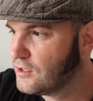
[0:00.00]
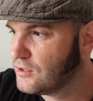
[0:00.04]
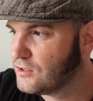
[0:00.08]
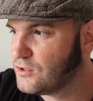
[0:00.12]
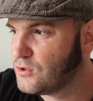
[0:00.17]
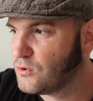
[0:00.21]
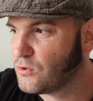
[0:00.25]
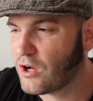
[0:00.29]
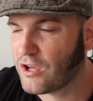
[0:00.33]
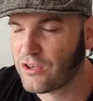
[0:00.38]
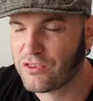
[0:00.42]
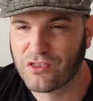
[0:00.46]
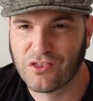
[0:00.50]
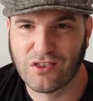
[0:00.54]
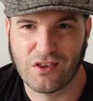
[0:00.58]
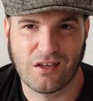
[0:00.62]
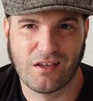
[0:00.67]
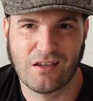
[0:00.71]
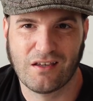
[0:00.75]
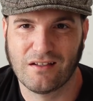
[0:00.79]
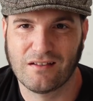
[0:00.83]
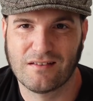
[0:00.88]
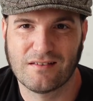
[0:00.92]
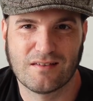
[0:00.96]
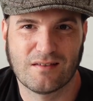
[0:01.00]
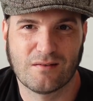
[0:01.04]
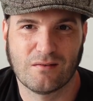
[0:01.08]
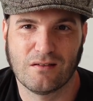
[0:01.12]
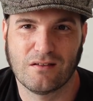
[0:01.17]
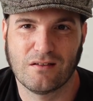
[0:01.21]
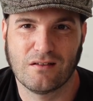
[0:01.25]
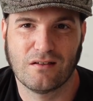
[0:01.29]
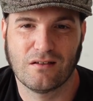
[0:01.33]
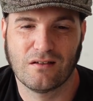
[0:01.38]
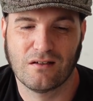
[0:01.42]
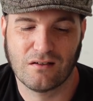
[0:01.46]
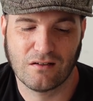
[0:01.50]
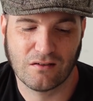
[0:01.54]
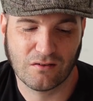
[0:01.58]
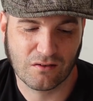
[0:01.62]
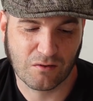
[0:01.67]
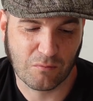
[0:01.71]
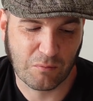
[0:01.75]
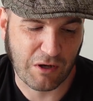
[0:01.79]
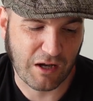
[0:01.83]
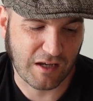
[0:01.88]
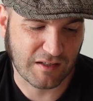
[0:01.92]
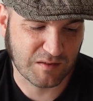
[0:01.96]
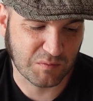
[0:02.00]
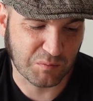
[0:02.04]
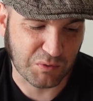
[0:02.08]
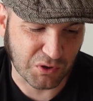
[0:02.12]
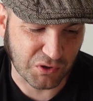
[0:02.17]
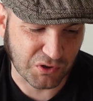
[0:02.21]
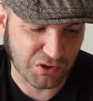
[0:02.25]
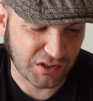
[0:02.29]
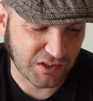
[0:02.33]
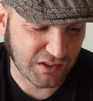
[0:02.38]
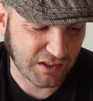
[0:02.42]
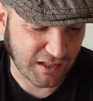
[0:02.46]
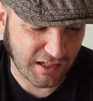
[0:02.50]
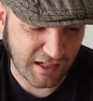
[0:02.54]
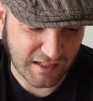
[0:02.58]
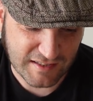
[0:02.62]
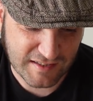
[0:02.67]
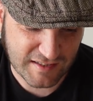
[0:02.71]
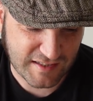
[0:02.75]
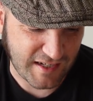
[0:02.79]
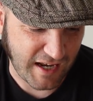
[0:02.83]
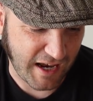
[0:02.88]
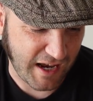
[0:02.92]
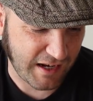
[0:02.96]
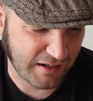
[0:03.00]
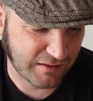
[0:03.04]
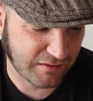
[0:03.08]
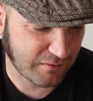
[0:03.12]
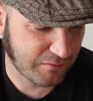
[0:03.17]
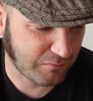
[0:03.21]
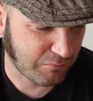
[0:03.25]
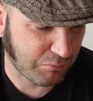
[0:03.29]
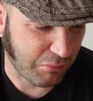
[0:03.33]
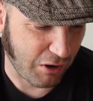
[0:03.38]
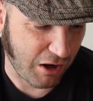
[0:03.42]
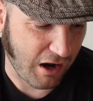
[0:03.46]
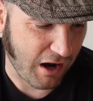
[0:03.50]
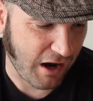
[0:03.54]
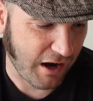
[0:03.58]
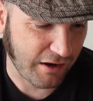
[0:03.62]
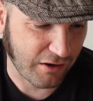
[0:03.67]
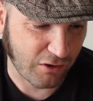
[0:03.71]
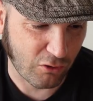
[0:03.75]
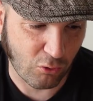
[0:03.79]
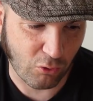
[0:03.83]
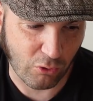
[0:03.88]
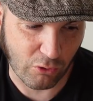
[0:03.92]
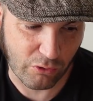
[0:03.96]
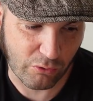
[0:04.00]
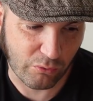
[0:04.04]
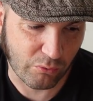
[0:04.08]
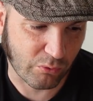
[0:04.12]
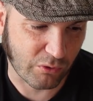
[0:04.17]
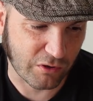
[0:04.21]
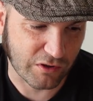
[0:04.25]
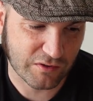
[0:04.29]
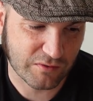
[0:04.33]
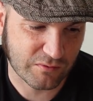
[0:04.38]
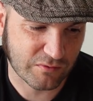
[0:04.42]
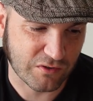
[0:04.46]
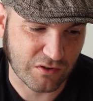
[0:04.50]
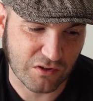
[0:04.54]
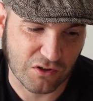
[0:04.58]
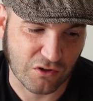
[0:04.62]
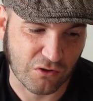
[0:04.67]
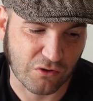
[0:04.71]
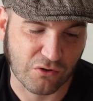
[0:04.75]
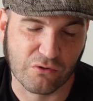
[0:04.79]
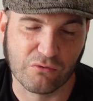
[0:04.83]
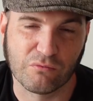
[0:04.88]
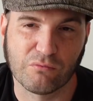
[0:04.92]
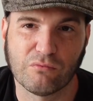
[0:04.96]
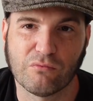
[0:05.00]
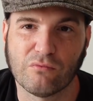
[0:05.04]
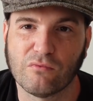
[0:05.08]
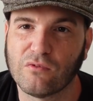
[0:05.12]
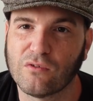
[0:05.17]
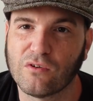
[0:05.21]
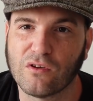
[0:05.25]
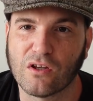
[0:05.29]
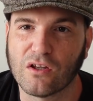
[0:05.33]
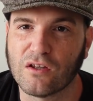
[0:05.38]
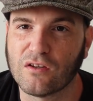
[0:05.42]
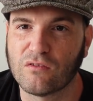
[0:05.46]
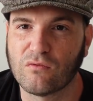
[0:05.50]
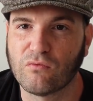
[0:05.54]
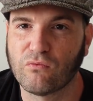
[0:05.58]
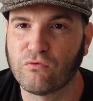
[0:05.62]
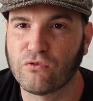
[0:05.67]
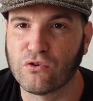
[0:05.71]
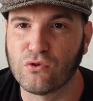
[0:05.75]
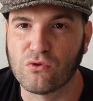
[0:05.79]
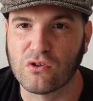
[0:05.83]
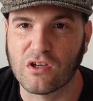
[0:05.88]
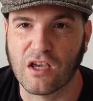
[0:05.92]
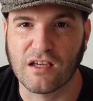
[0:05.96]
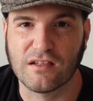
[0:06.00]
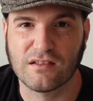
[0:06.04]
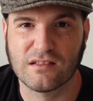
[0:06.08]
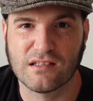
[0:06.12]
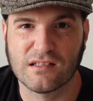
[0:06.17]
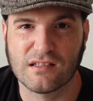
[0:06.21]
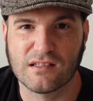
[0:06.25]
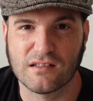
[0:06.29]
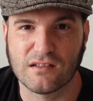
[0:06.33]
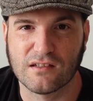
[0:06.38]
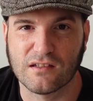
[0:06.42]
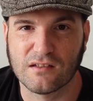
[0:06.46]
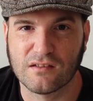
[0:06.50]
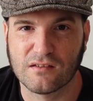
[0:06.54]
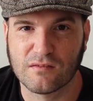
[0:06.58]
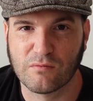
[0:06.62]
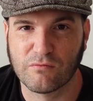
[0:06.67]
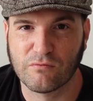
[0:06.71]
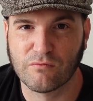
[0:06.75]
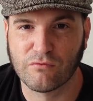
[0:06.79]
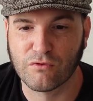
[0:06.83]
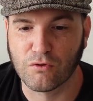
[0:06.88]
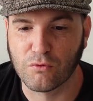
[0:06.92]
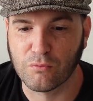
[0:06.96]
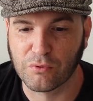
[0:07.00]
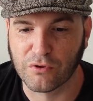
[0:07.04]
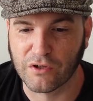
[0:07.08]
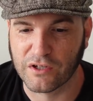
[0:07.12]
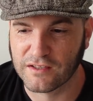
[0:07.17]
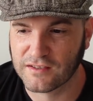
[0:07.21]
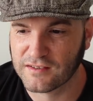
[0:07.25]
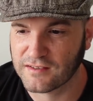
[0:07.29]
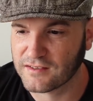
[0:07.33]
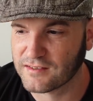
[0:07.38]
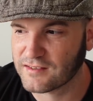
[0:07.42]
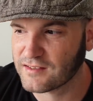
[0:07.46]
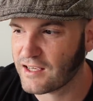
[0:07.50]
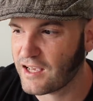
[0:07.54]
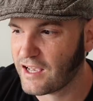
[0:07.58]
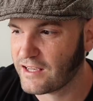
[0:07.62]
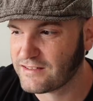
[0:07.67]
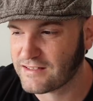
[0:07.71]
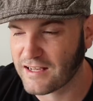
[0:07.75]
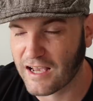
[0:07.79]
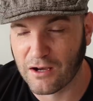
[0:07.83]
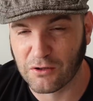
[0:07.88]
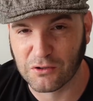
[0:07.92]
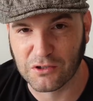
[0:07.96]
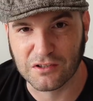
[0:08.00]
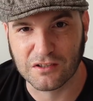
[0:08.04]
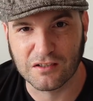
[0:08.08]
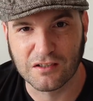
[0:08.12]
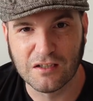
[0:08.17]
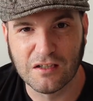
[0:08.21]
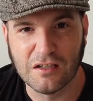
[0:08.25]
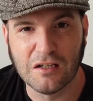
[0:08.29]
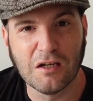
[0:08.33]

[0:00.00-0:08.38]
Do I think it's the possibility that I sat by or was near these few cases in these few places? I doubt it.